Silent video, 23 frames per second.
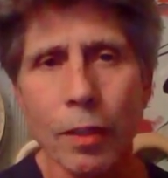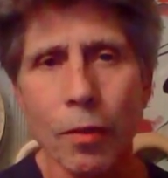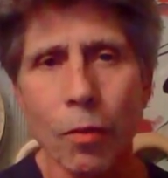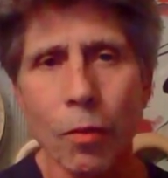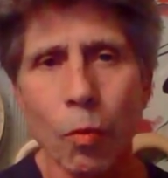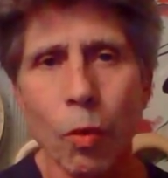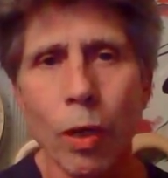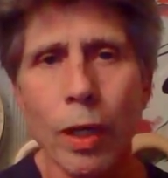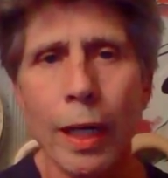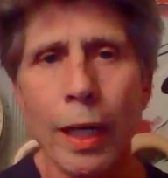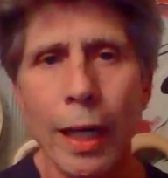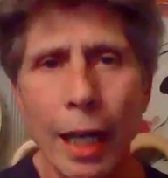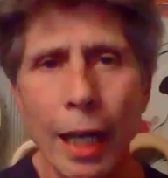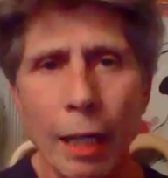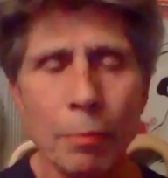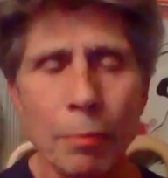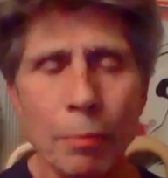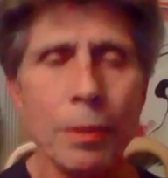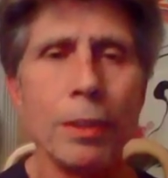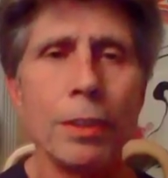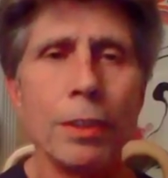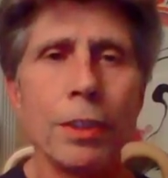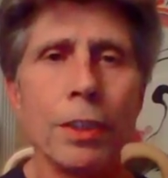what
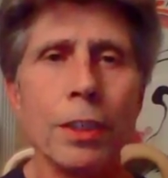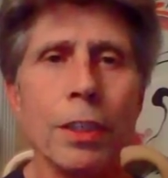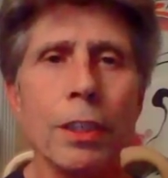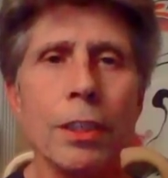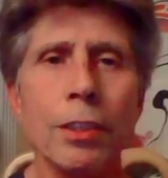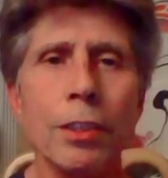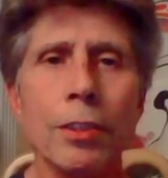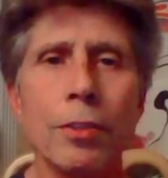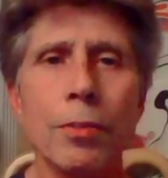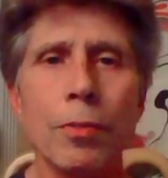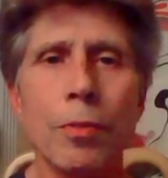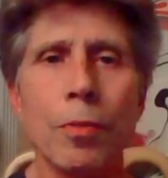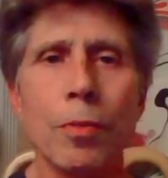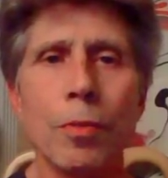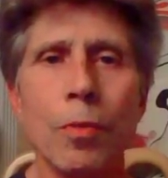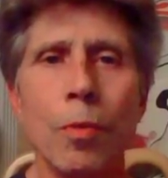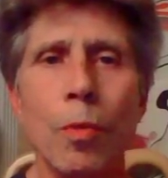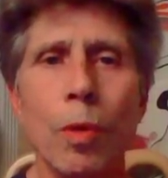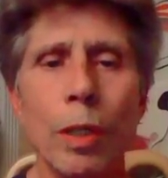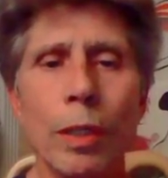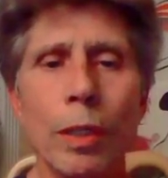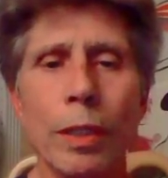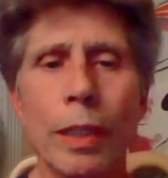happens is
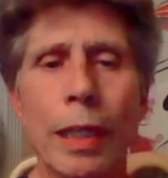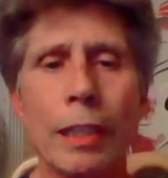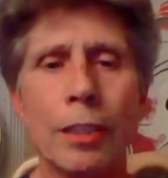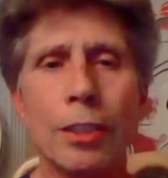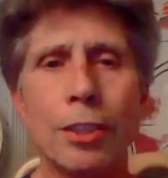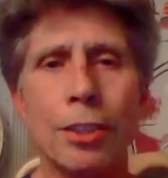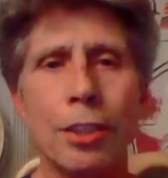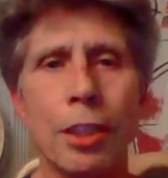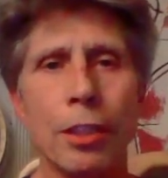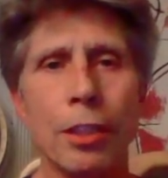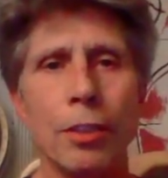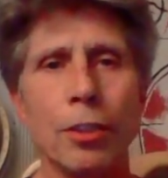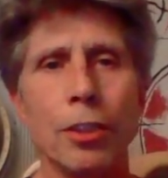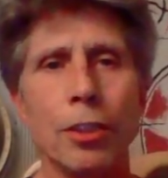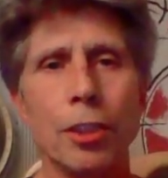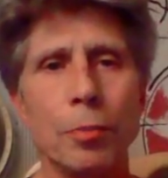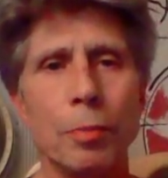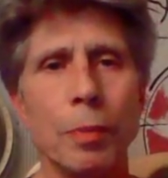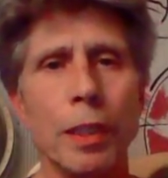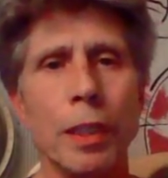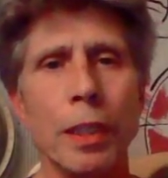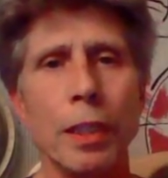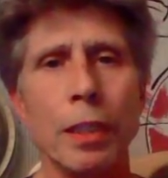when that shutter
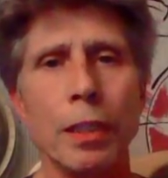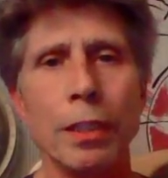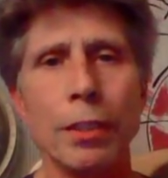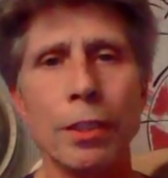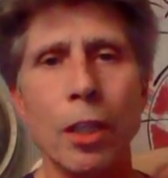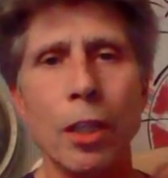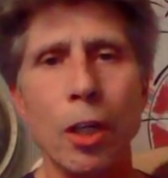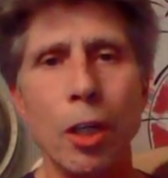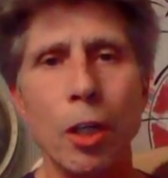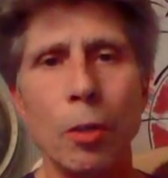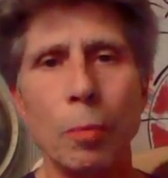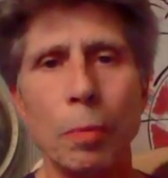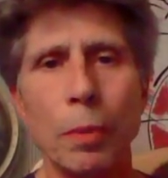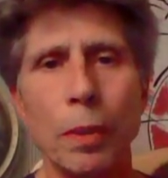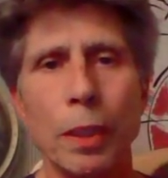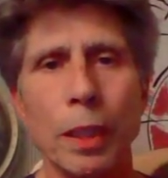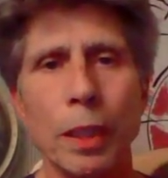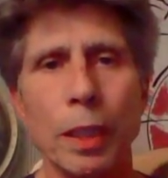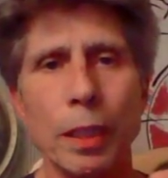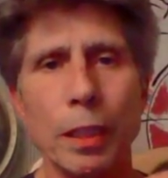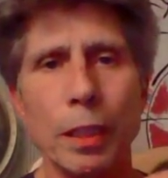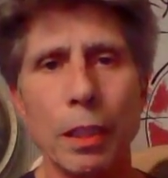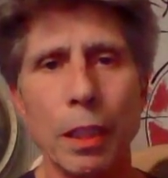speed is open
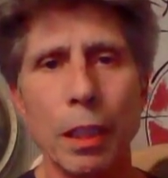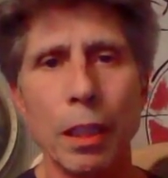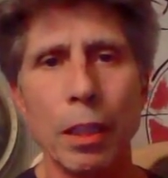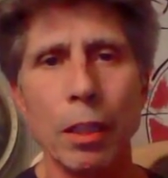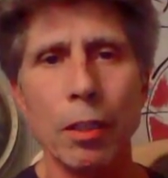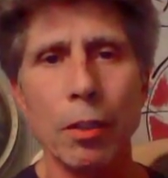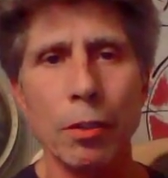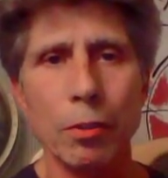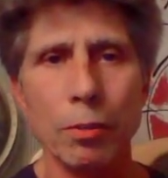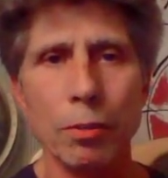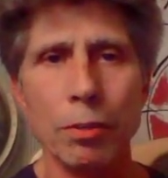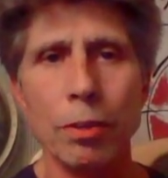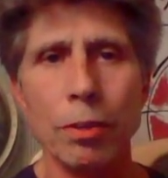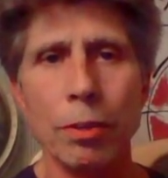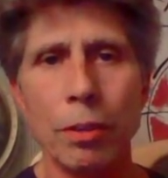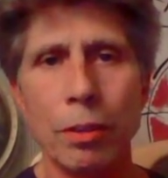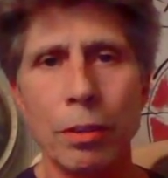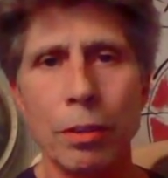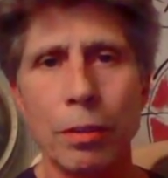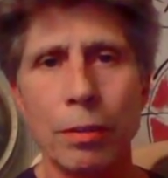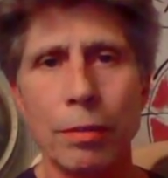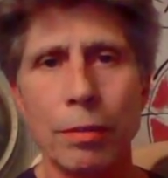and is closed,